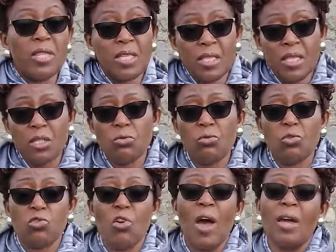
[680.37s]
This is
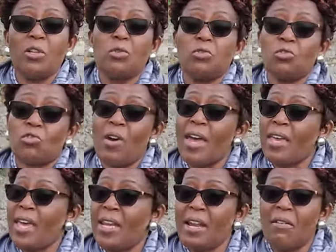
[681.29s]
to
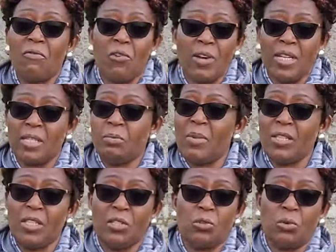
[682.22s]
try and avoid as
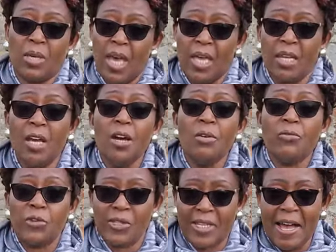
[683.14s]
much as you can
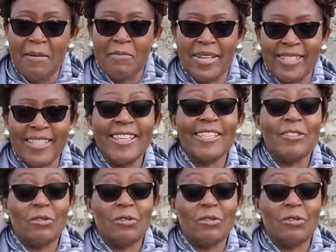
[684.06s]
for scammers.